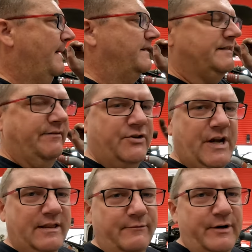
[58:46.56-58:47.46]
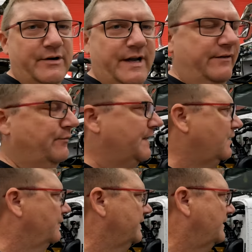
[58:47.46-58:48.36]
I just have to check the rear diff when it
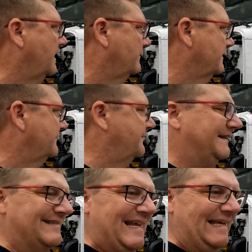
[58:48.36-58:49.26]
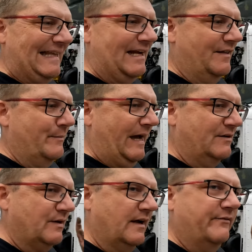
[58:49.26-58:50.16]
goes out. I also have to fix the taillight on the
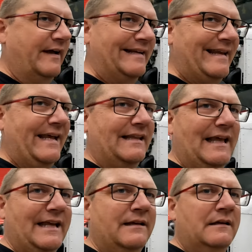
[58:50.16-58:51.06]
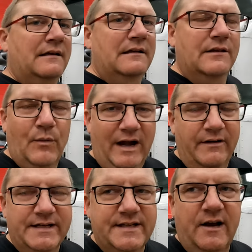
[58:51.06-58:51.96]
back, so I gotta find a taillight. The
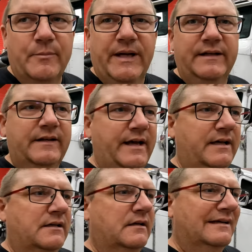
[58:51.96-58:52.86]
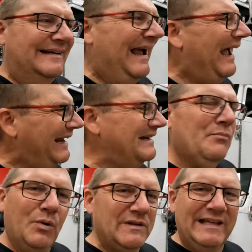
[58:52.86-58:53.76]
wiring's there, but kinda
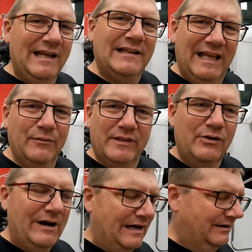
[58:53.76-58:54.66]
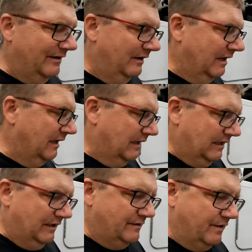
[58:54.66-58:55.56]
broke the taillight with the tractor.
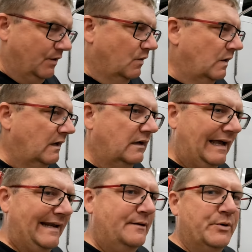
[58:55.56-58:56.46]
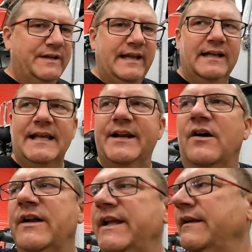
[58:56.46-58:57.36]
So I need to put a taillight
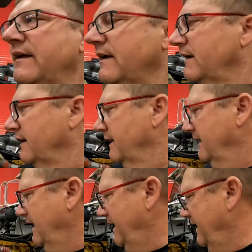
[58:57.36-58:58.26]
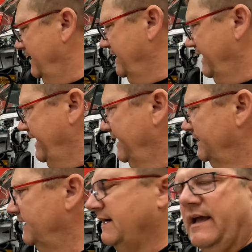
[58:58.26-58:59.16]
on it, and
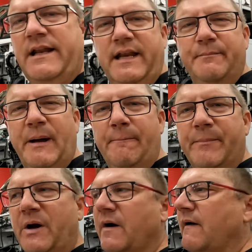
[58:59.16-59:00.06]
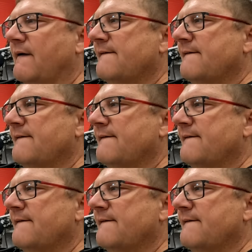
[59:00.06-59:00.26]
I need a bumper.